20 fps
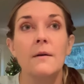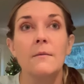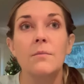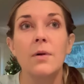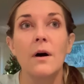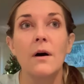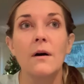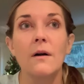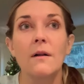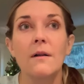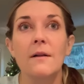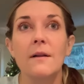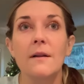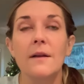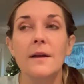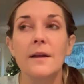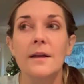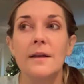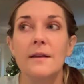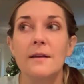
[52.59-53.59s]

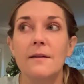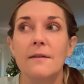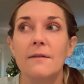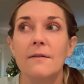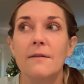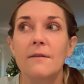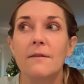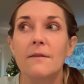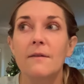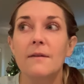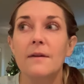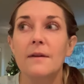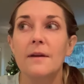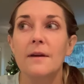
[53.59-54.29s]
Paul is